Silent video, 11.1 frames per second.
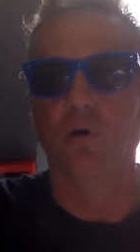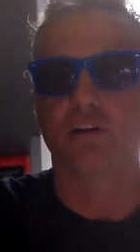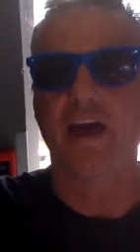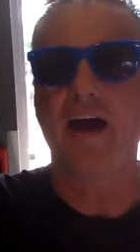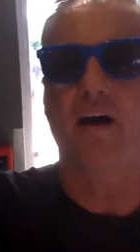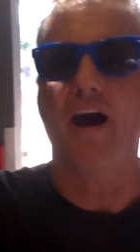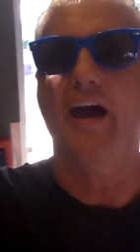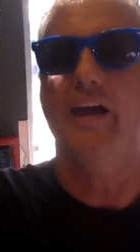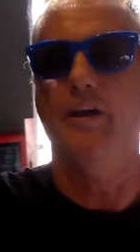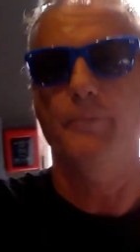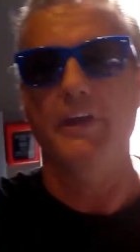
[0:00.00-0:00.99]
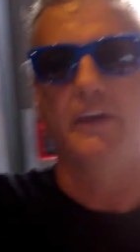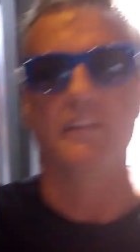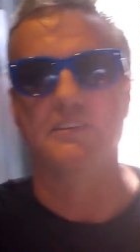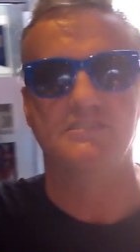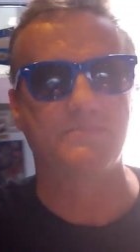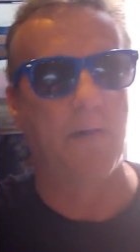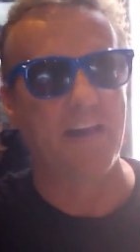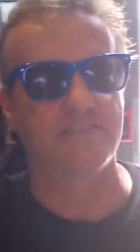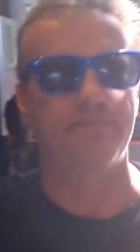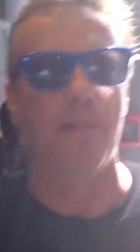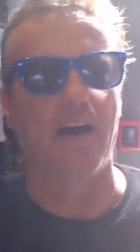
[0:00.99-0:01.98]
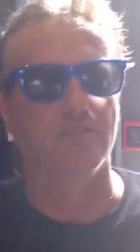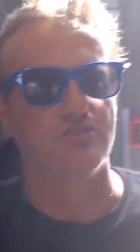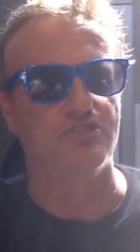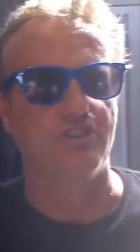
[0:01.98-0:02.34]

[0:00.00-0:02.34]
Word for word: Well, now I am in the Space Mountain